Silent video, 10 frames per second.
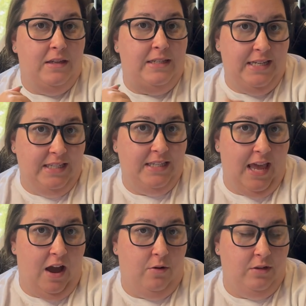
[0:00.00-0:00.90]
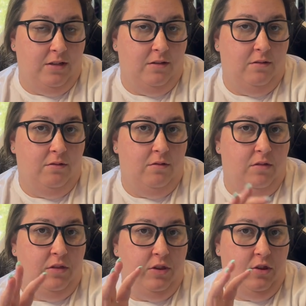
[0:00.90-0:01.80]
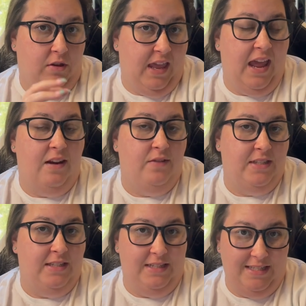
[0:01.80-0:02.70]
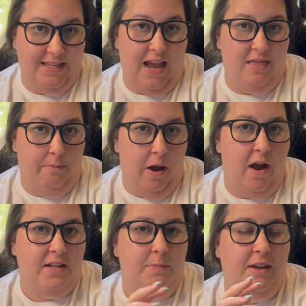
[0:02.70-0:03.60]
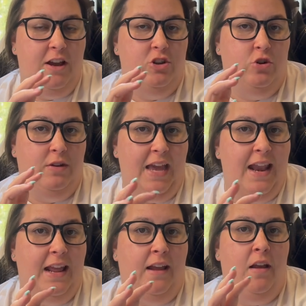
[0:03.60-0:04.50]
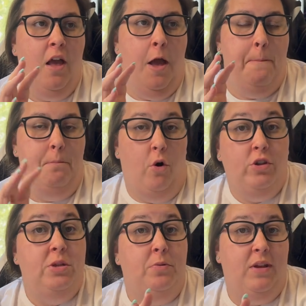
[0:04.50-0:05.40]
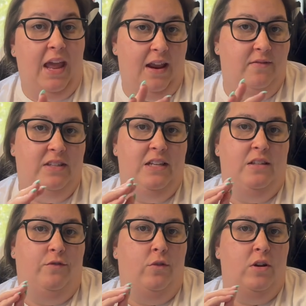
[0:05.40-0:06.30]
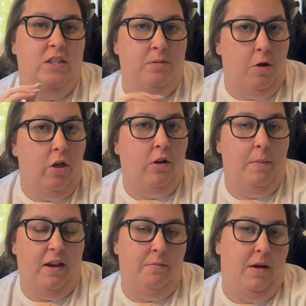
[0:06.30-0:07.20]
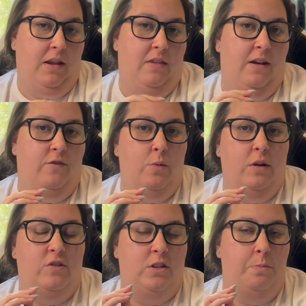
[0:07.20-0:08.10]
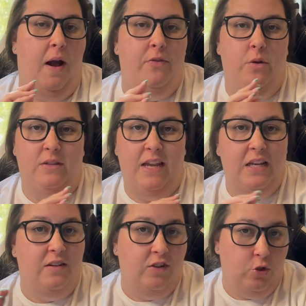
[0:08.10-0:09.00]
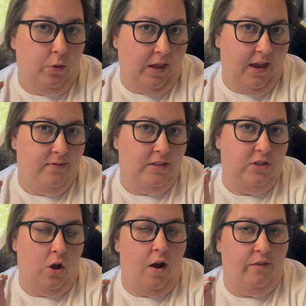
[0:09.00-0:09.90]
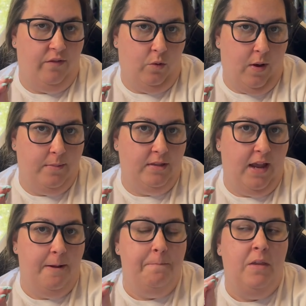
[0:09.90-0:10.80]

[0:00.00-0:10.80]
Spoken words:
discount the canvases inside the box because you're getting multiple canvases for a smaller amount of money than if you would have just bought those individual canvases off of the website.